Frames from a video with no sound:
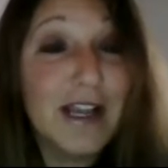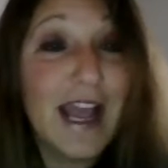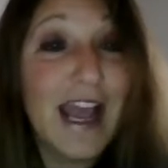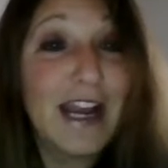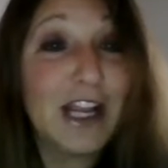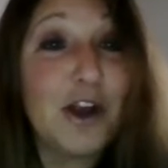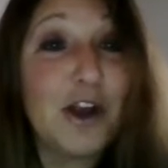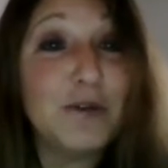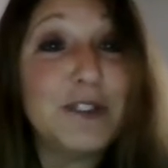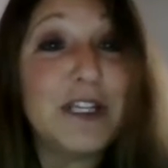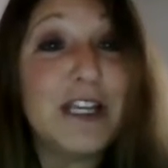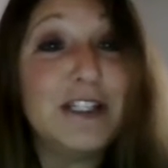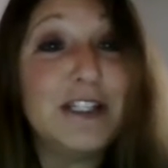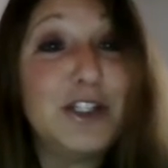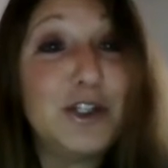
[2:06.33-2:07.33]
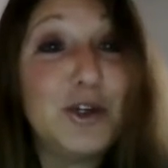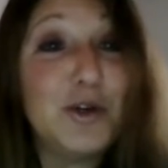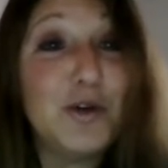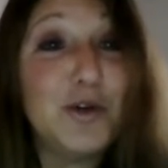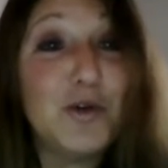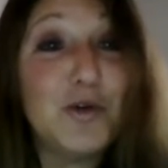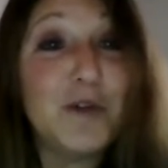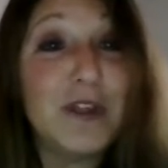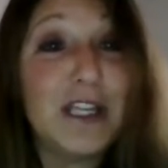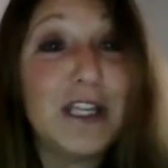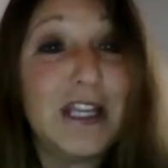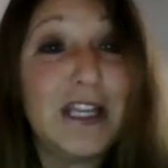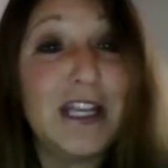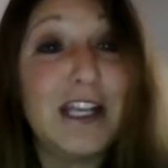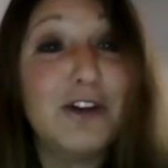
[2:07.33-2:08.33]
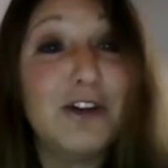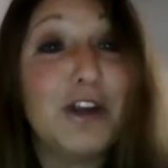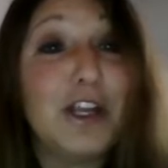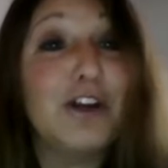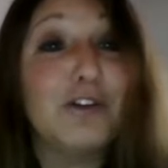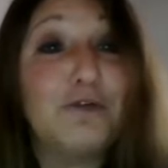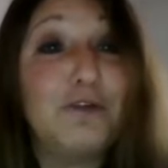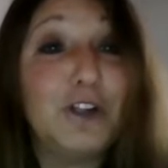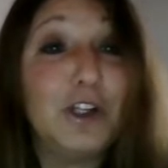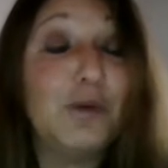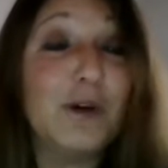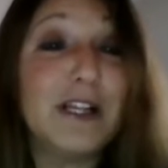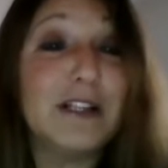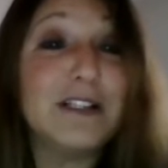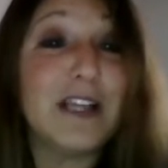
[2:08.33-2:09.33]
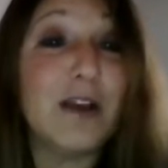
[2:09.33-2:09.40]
and it goes into the inner ear fluids.